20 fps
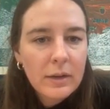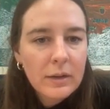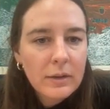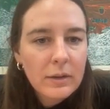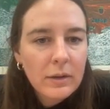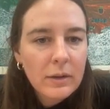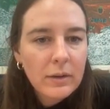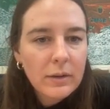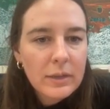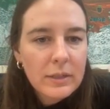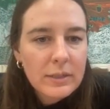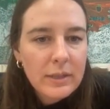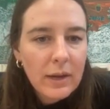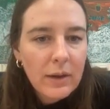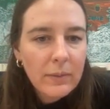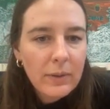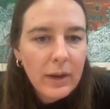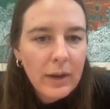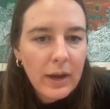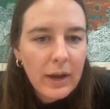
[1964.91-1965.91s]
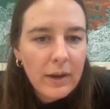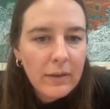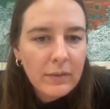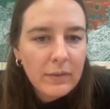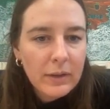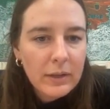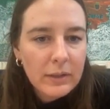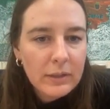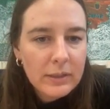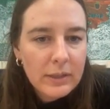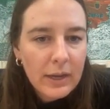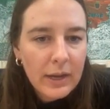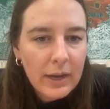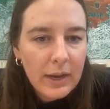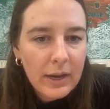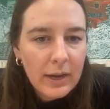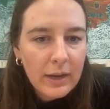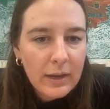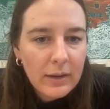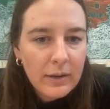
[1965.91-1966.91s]
Notice that here's the
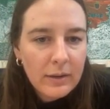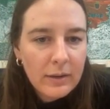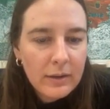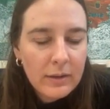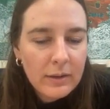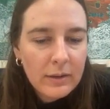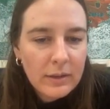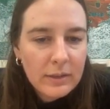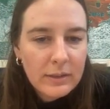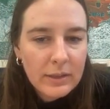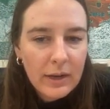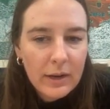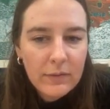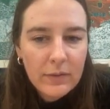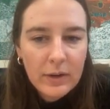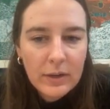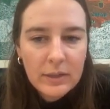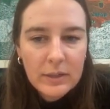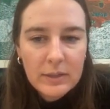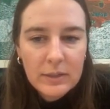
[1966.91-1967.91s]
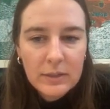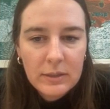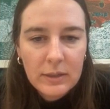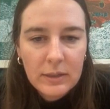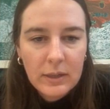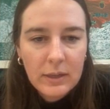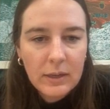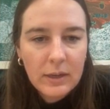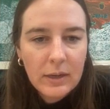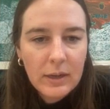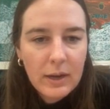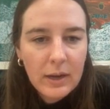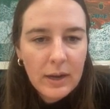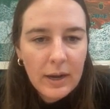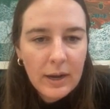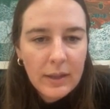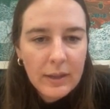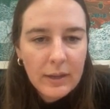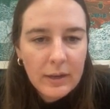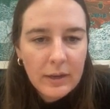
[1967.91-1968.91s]
head. It's kind of hard to see.
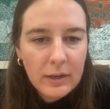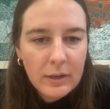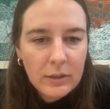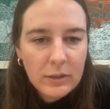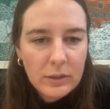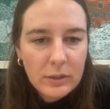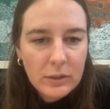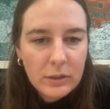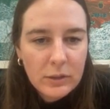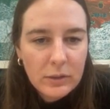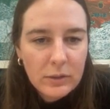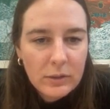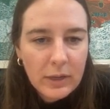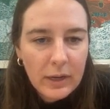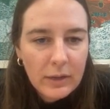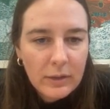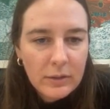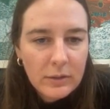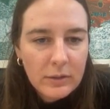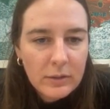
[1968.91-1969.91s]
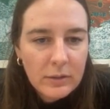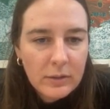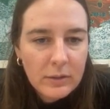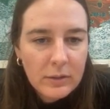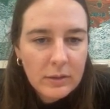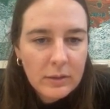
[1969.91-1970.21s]
And then here's the two tails.